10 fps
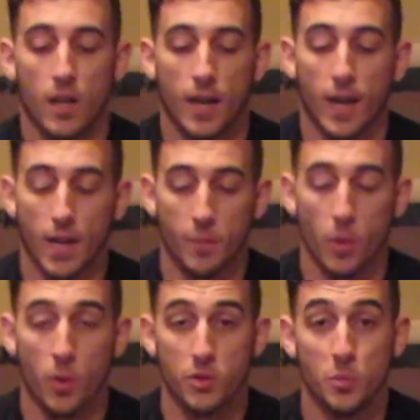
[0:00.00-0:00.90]
I am
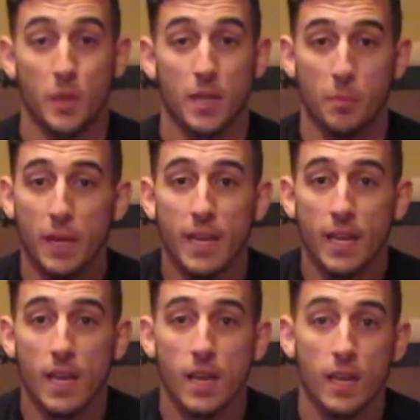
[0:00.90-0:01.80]
going to be
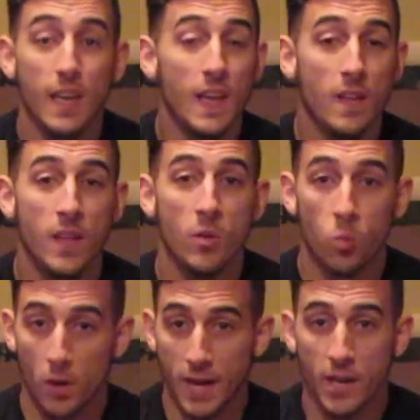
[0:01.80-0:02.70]
competing in the
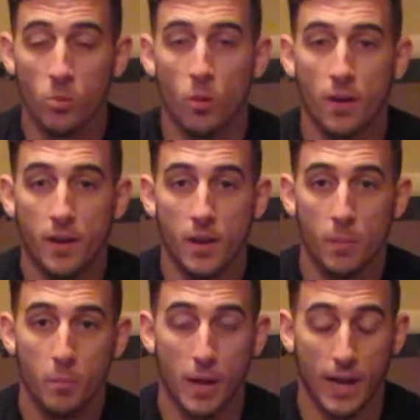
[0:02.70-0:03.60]

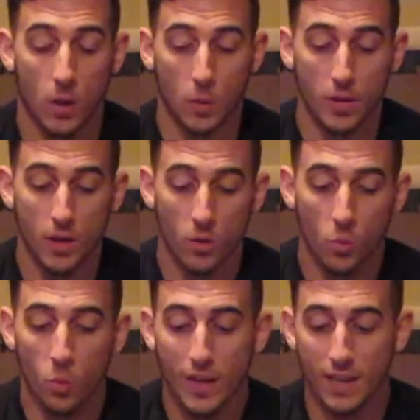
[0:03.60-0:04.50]
181-pound
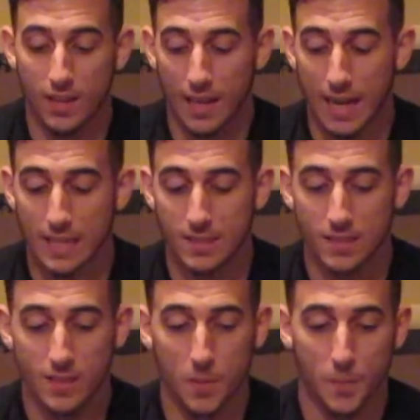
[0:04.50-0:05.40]
weight
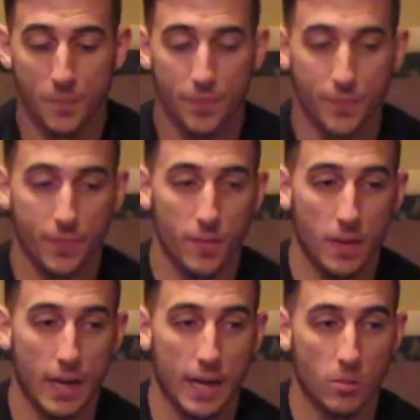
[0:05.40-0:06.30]
class.
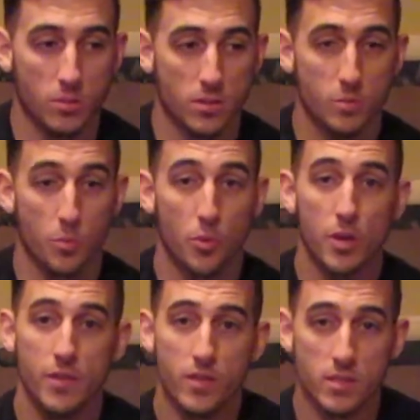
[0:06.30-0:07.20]
I was
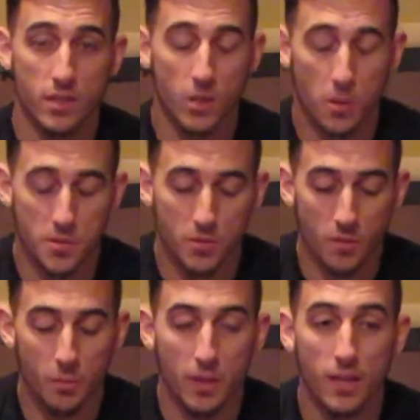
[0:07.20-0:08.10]
previously going to
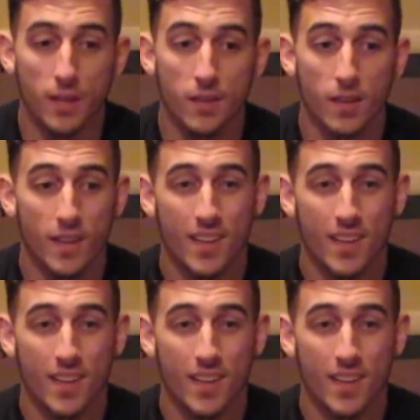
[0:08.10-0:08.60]
compete.